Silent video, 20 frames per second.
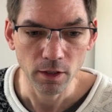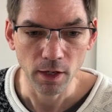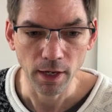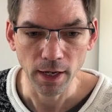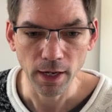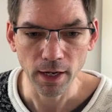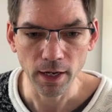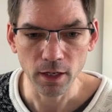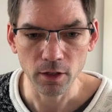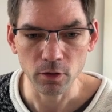
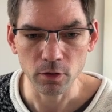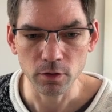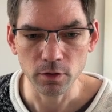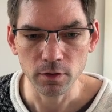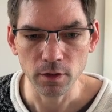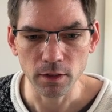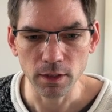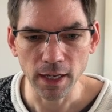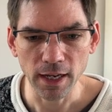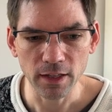Hell,
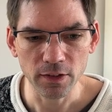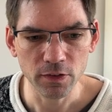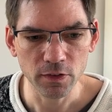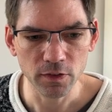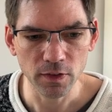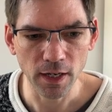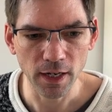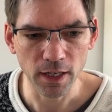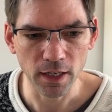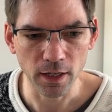The Last
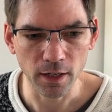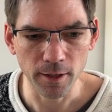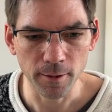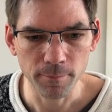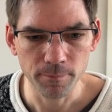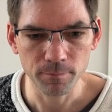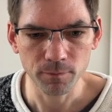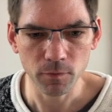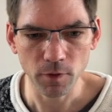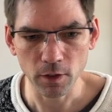Saga.
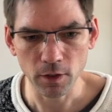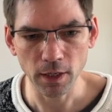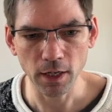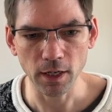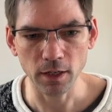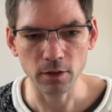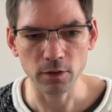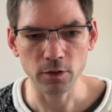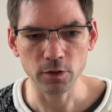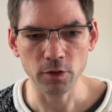
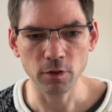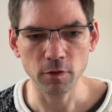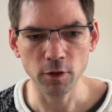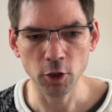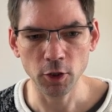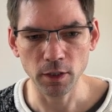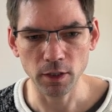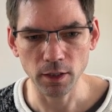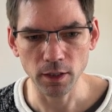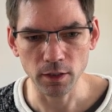Okay, let's have a
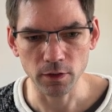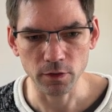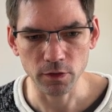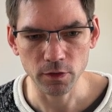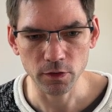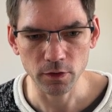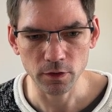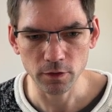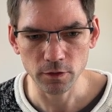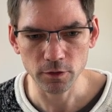look at
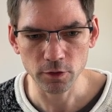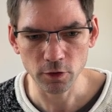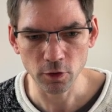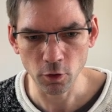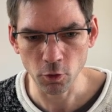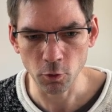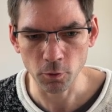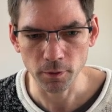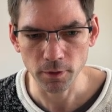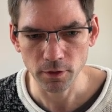this.
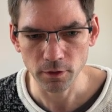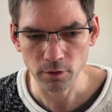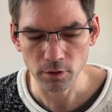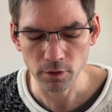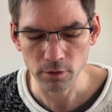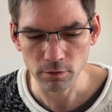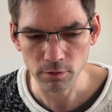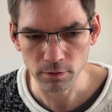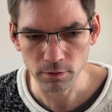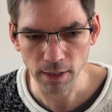So,
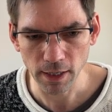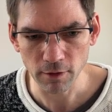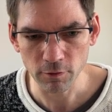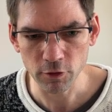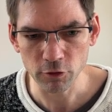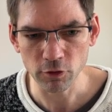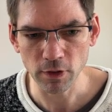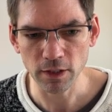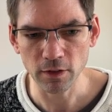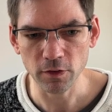
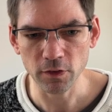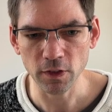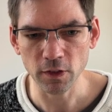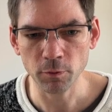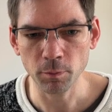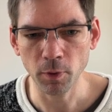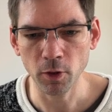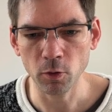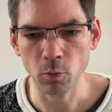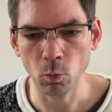average rating of
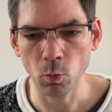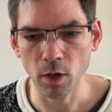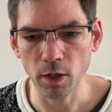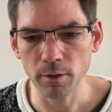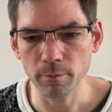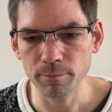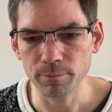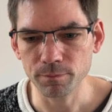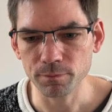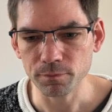
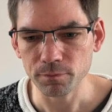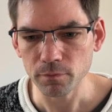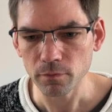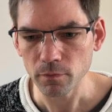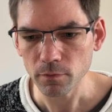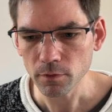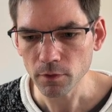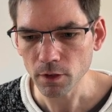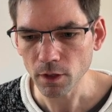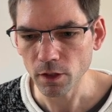6.1.
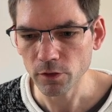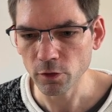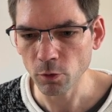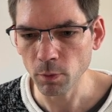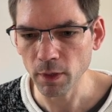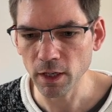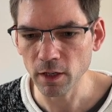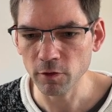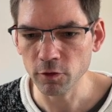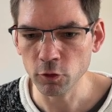It's a
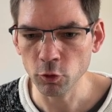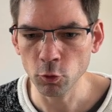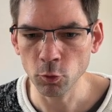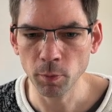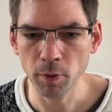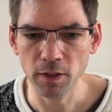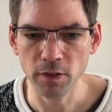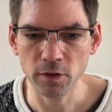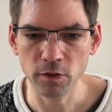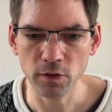weight of
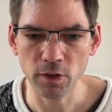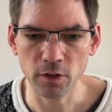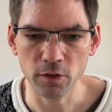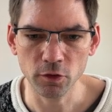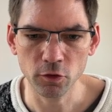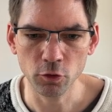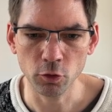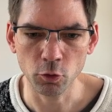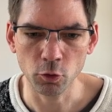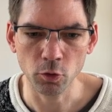
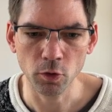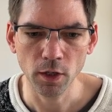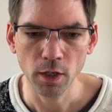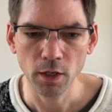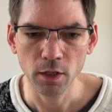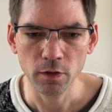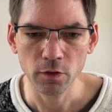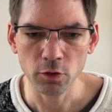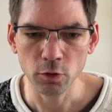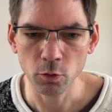2.62.
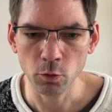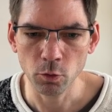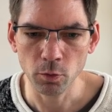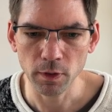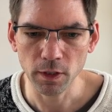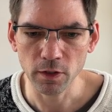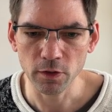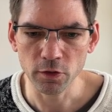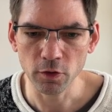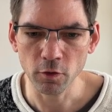So we've
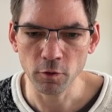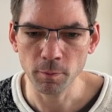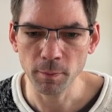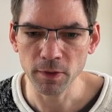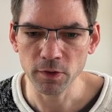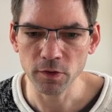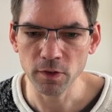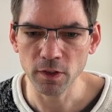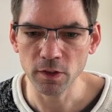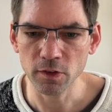got solved
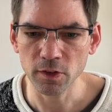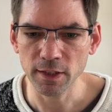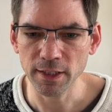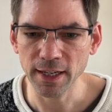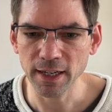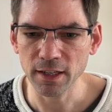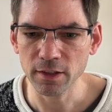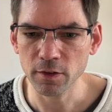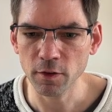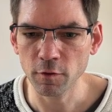mysteries and
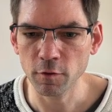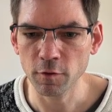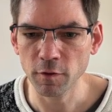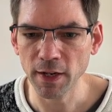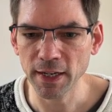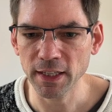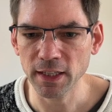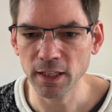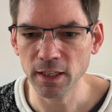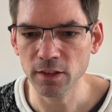narrative
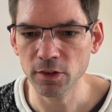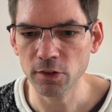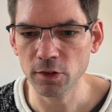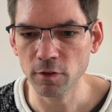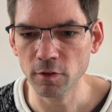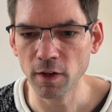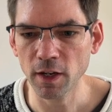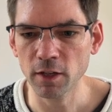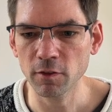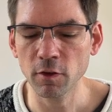Viking
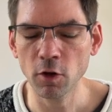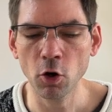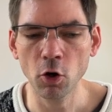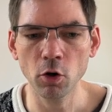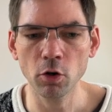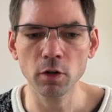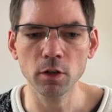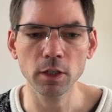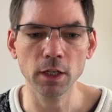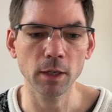survivor
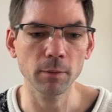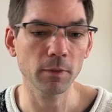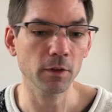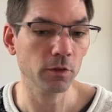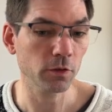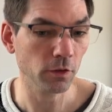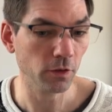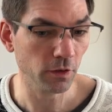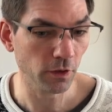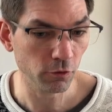horror game.
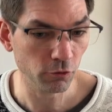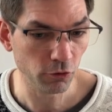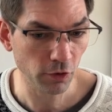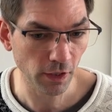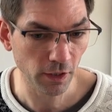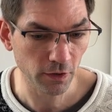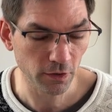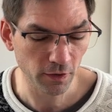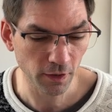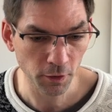This looks
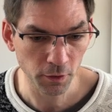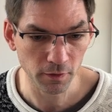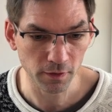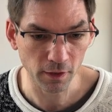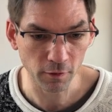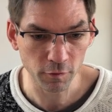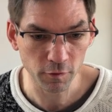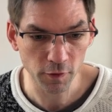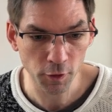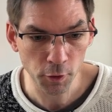interesting,
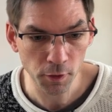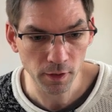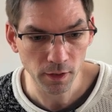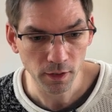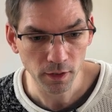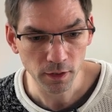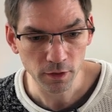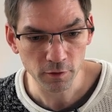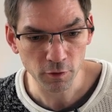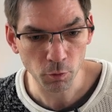different.
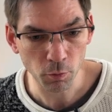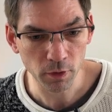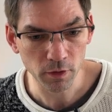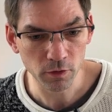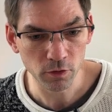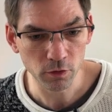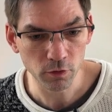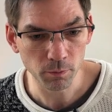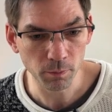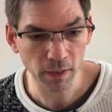For
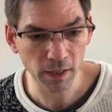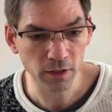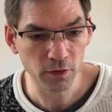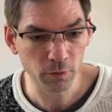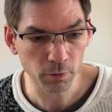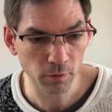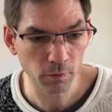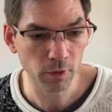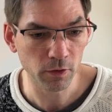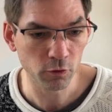one, best
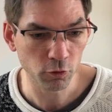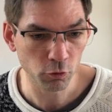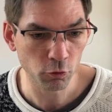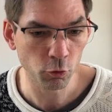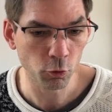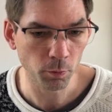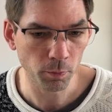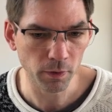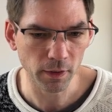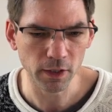for 1 to
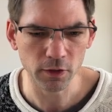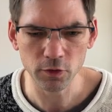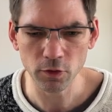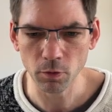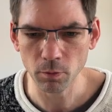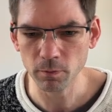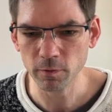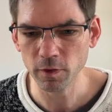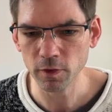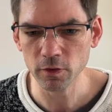2 players.
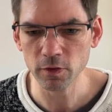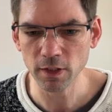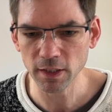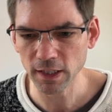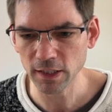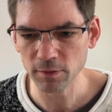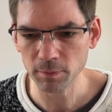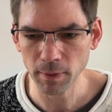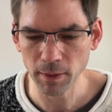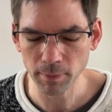So it feels like
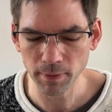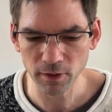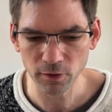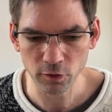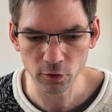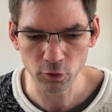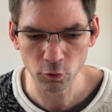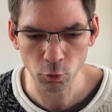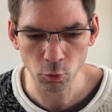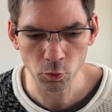it's maybe a
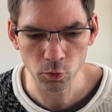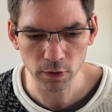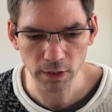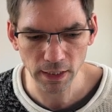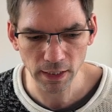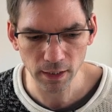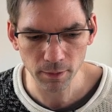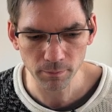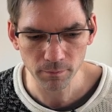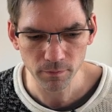solo
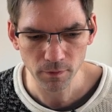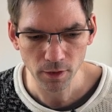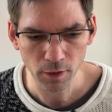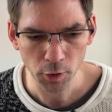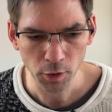game.